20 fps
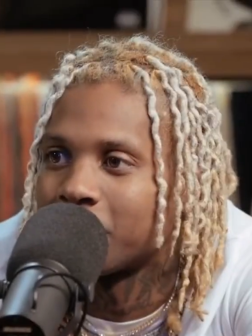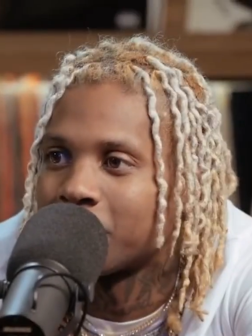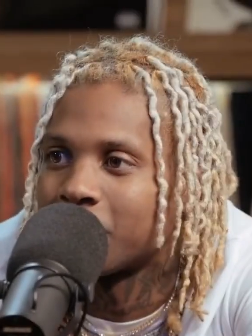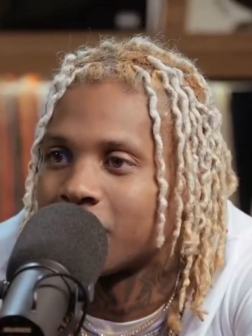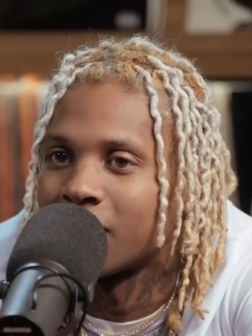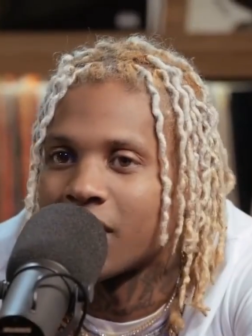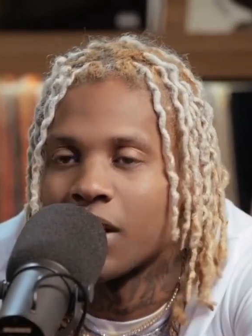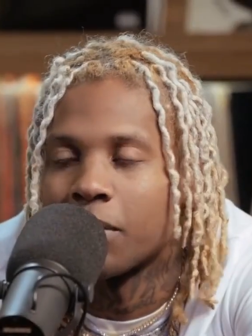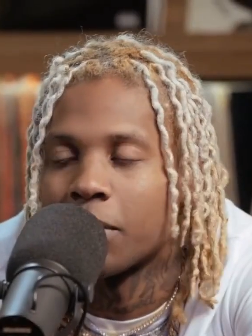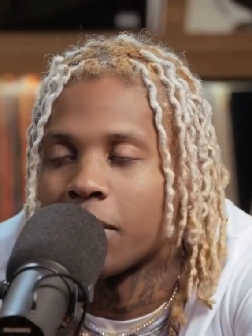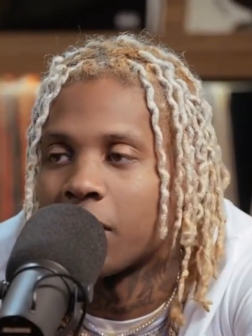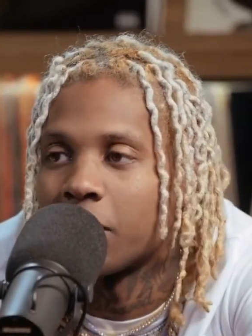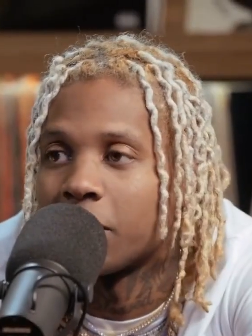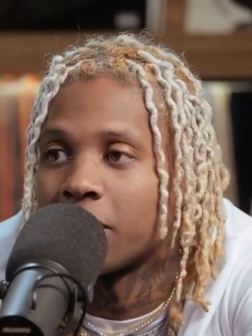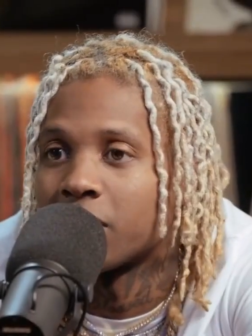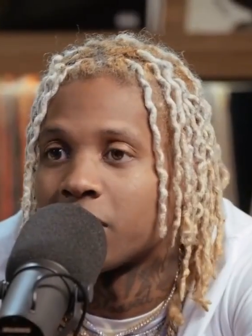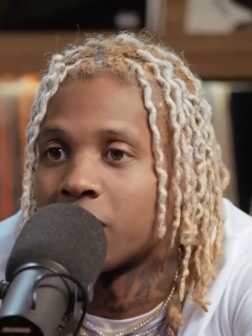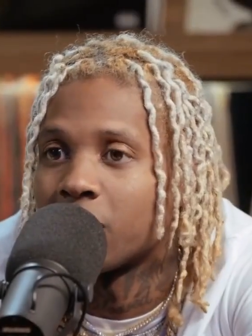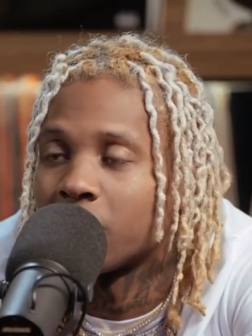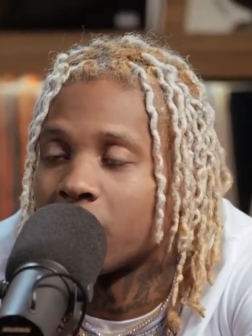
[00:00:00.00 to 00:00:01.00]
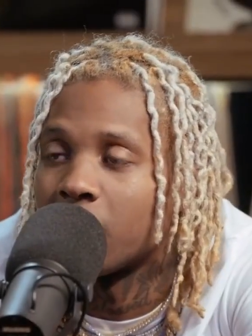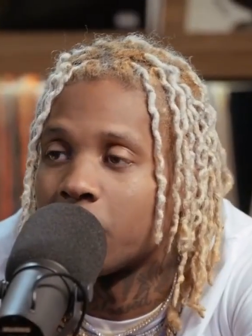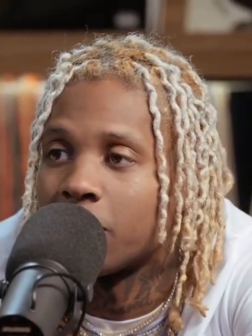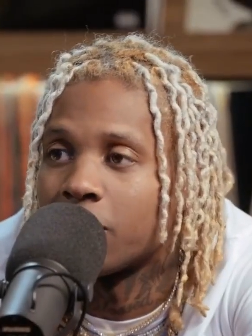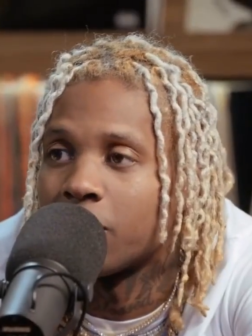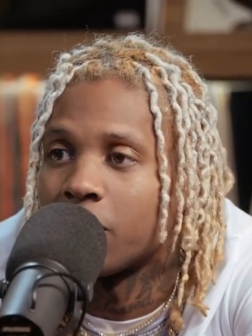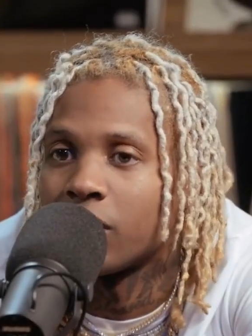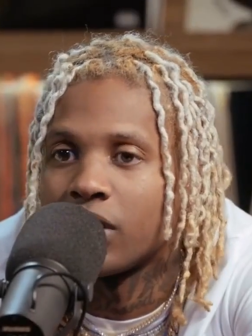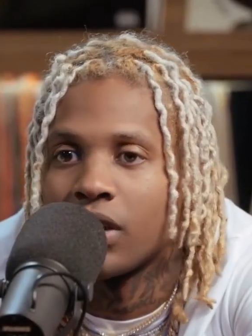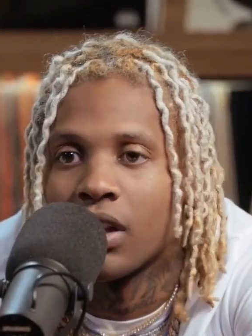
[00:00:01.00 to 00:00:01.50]
has produced some
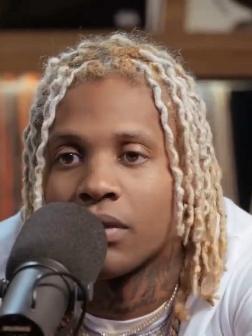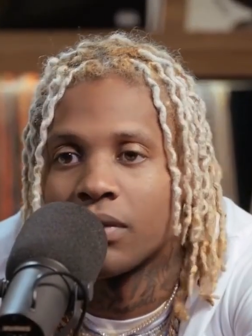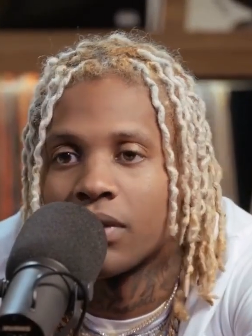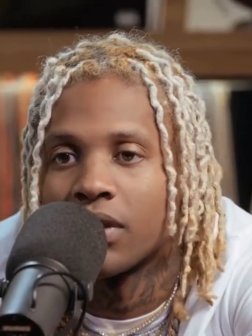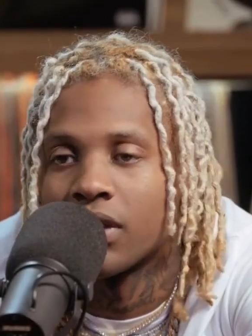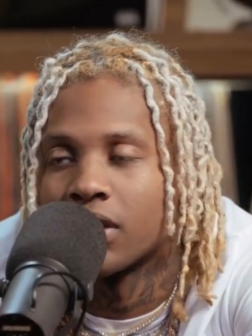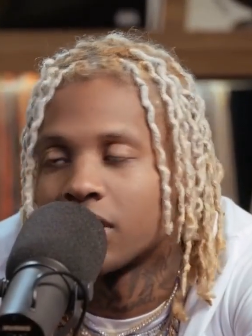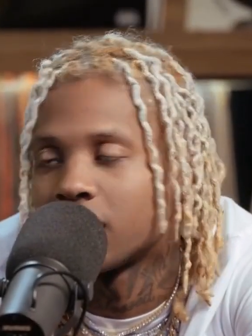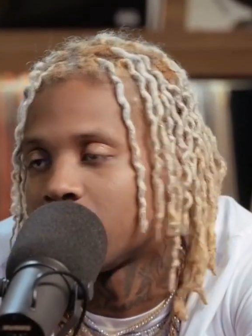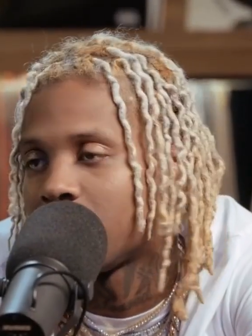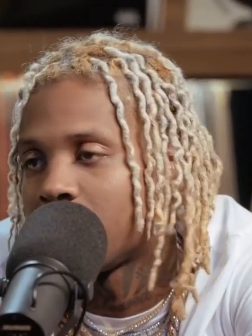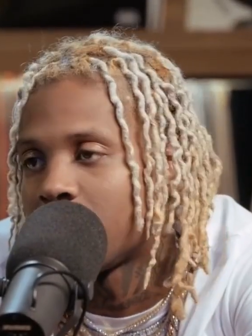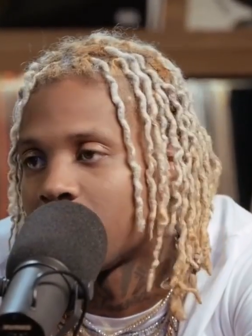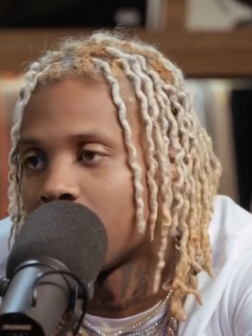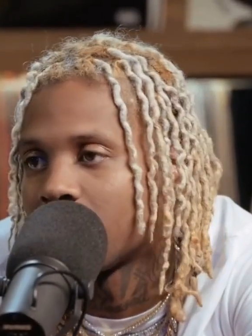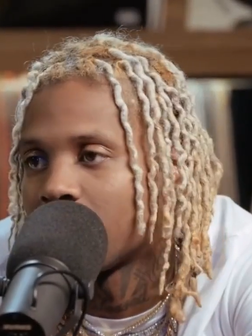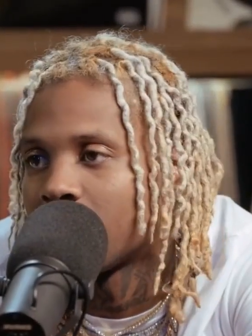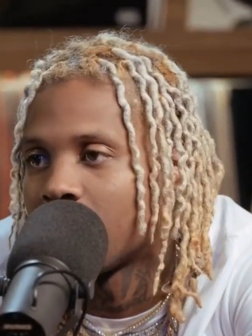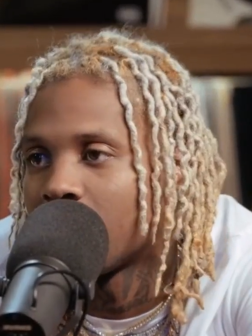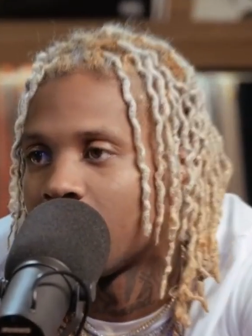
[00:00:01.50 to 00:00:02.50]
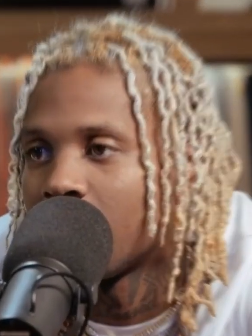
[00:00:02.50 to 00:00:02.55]
serious diss tracks and